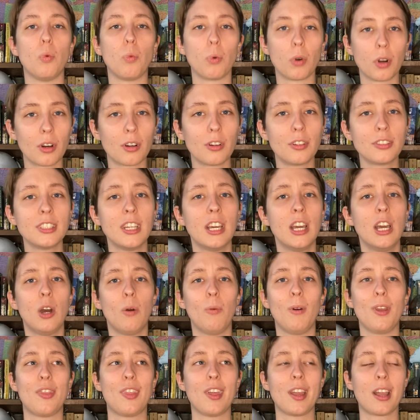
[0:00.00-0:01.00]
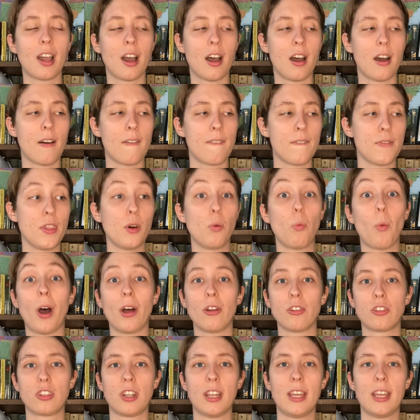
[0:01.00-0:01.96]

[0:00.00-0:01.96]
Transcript: world. We think of the Welsh